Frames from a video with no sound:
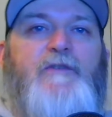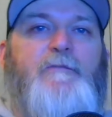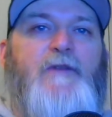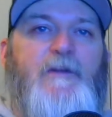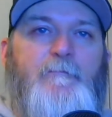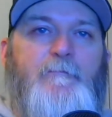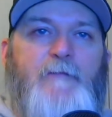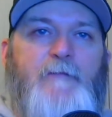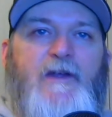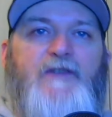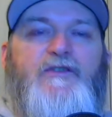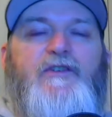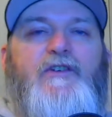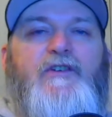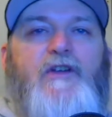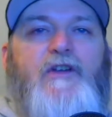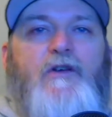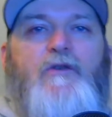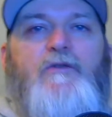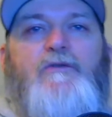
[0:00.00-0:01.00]
But make sure you
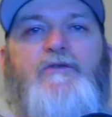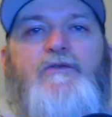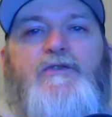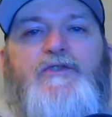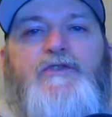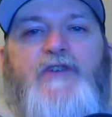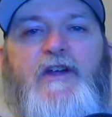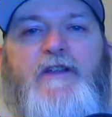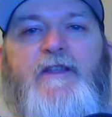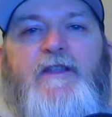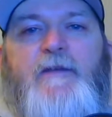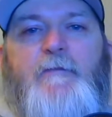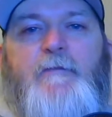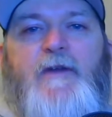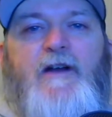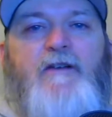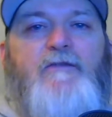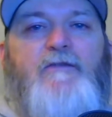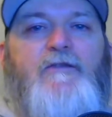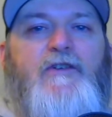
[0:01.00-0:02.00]
go check them
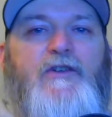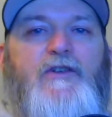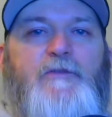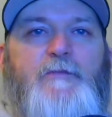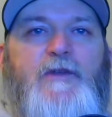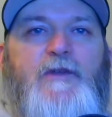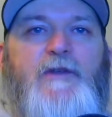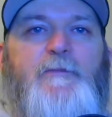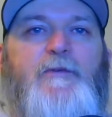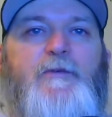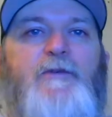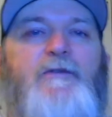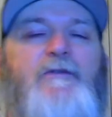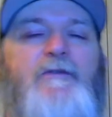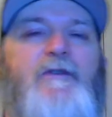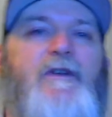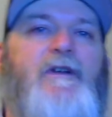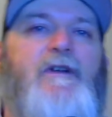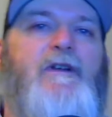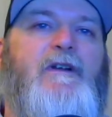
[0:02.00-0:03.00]
out. Good people.
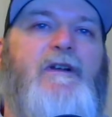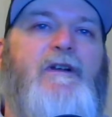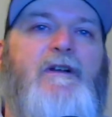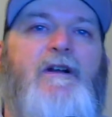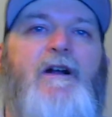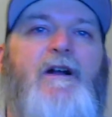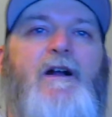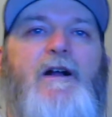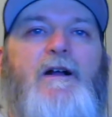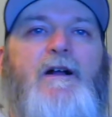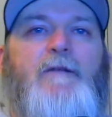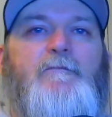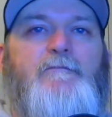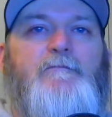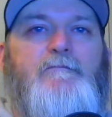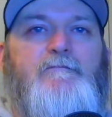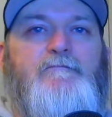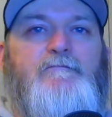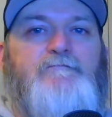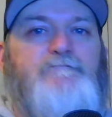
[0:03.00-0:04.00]

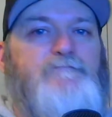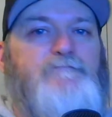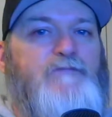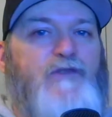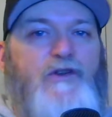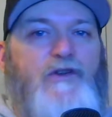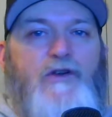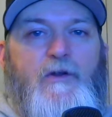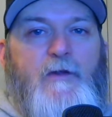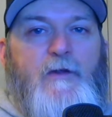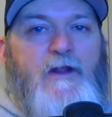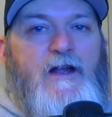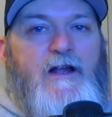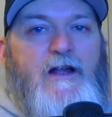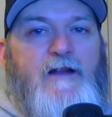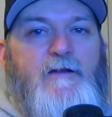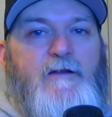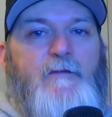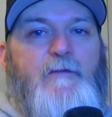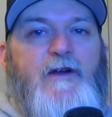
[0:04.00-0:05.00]
Learn a lot
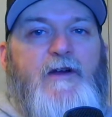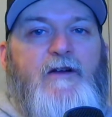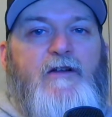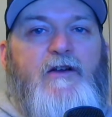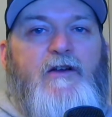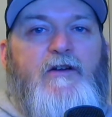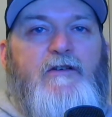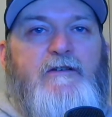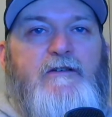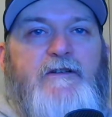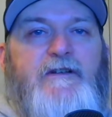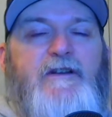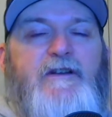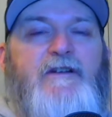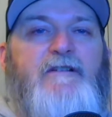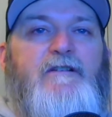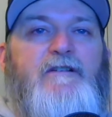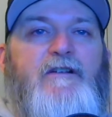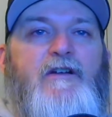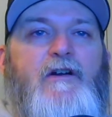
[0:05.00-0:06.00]
about gardening
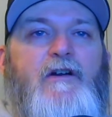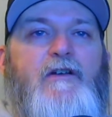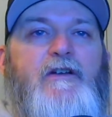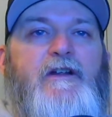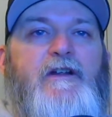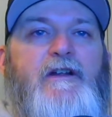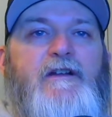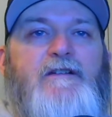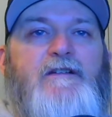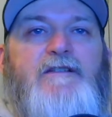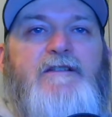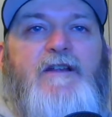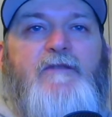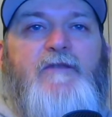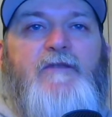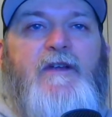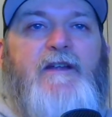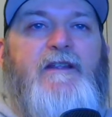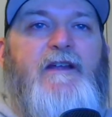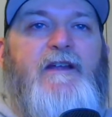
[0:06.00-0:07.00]
and stuff
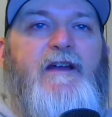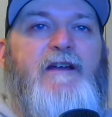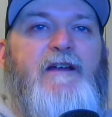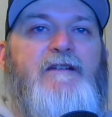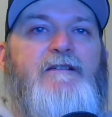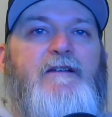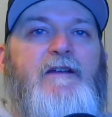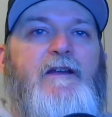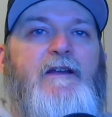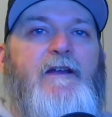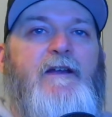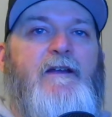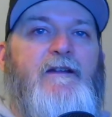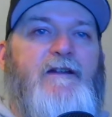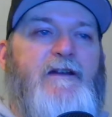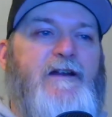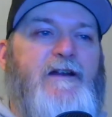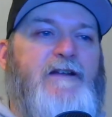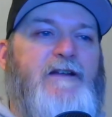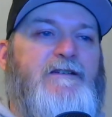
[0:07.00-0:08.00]
like that. The
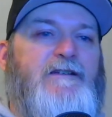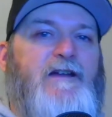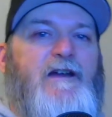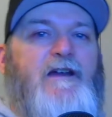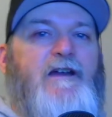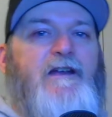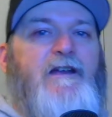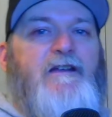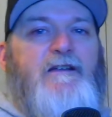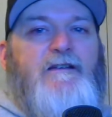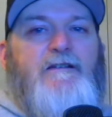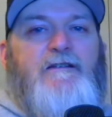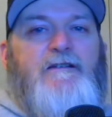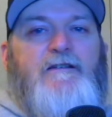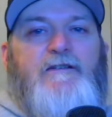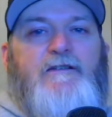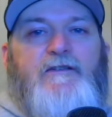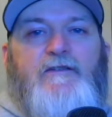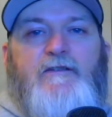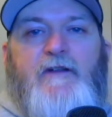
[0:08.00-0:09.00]
next guy
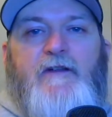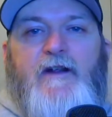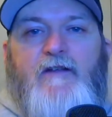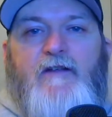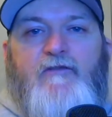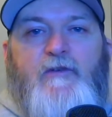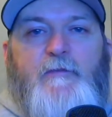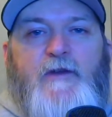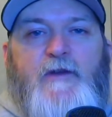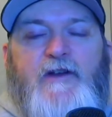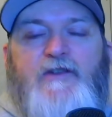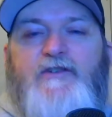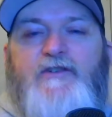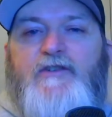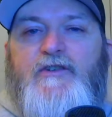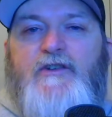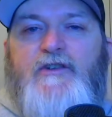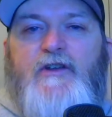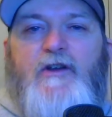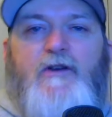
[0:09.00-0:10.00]
everybody
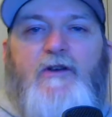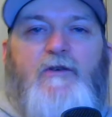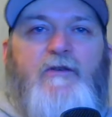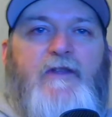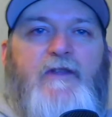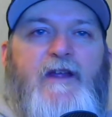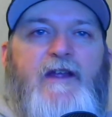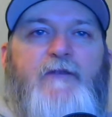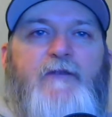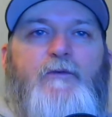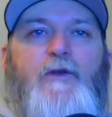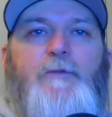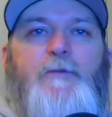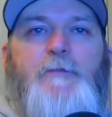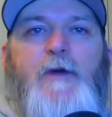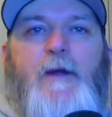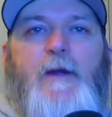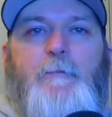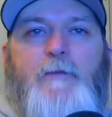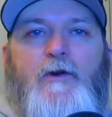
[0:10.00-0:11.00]
should know, the Angry
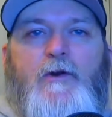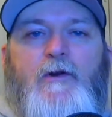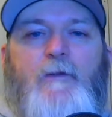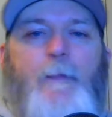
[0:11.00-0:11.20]
Prepper.